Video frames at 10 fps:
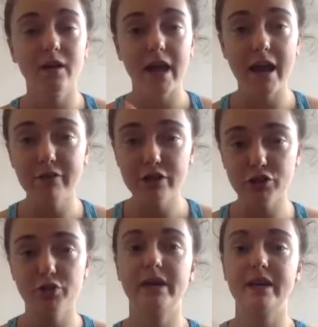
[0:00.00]
Every
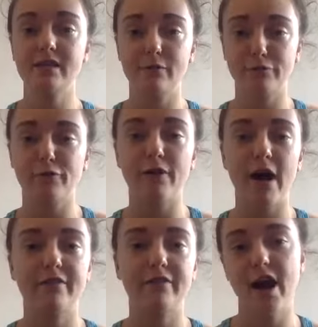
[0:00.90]
two minutes for
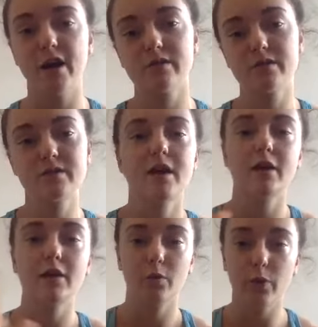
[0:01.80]
five rounds
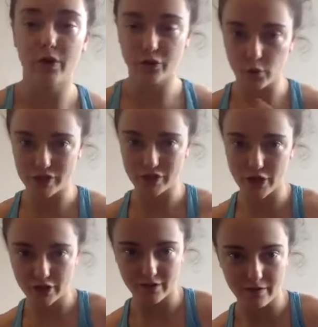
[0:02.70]
with your
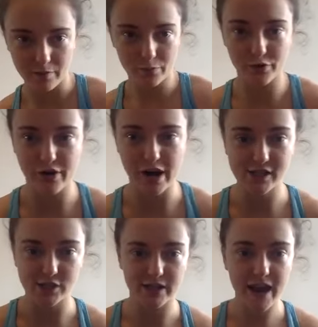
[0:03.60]
certain
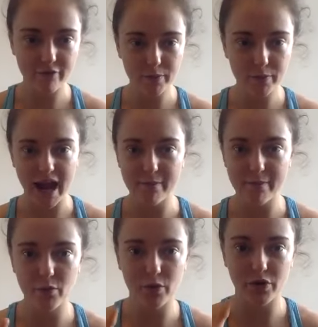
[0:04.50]
progression. Everybody
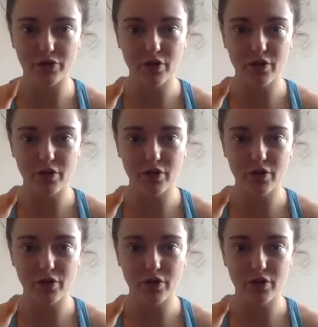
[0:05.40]
happy with